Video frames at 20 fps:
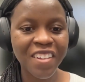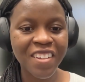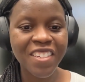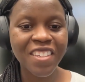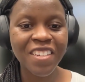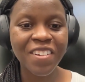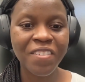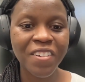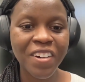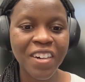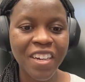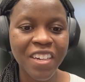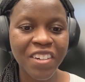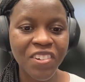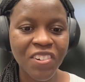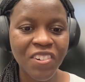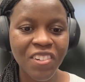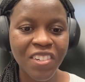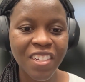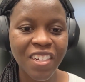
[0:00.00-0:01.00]
And so we're
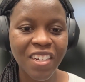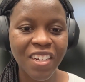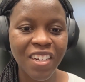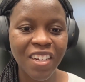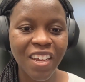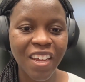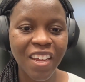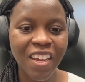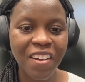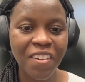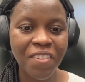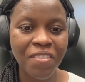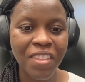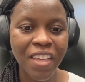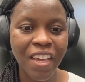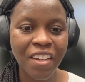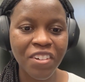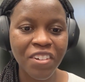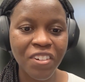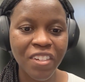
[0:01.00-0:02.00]
interested in kind of
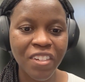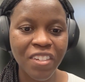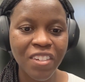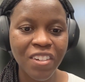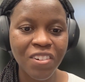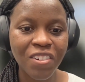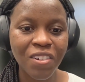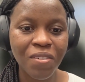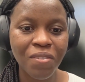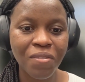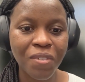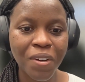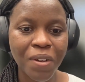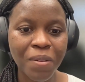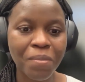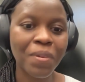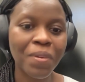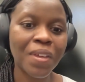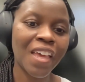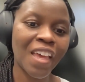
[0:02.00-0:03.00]
that transition
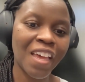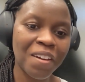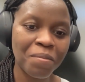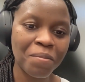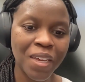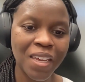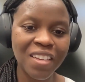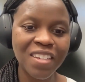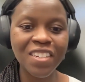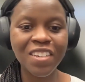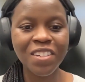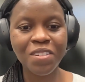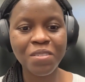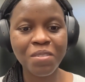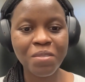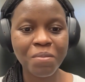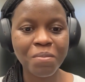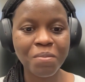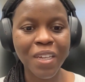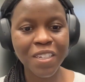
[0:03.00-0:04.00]
from can be
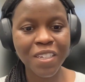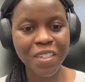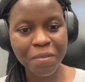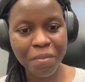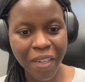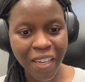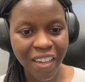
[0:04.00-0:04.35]
to must